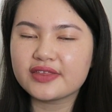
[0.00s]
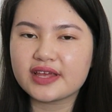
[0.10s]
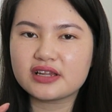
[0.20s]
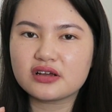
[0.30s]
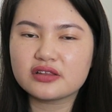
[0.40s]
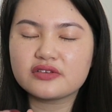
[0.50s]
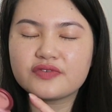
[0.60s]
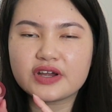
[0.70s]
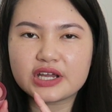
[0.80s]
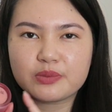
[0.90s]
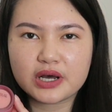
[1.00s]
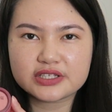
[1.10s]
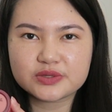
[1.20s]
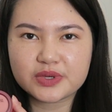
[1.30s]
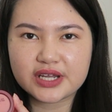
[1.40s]
Then on the very
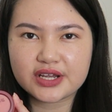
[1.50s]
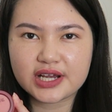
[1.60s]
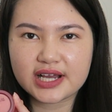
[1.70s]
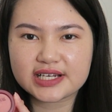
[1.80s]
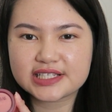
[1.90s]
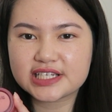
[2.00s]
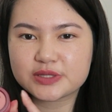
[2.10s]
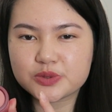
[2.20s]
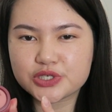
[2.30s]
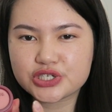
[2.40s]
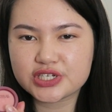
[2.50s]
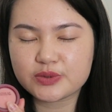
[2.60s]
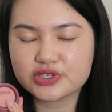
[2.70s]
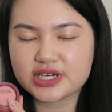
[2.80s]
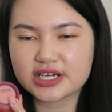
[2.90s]
bottom right here, it has the expiration
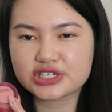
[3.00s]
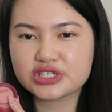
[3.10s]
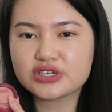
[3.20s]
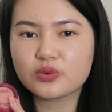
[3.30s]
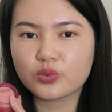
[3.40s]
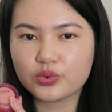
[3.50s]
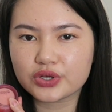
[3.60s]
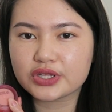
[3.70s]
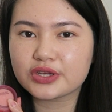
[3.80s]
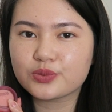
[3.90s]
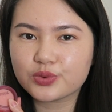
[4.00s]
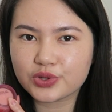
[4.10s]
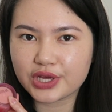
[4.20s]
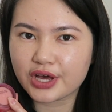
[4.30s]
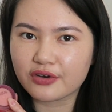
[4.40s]
date, which is actually
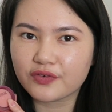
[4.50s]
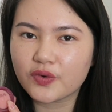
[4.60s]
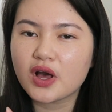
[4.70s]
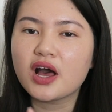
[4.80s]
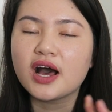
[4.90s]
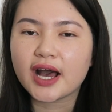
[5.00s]
really helpful.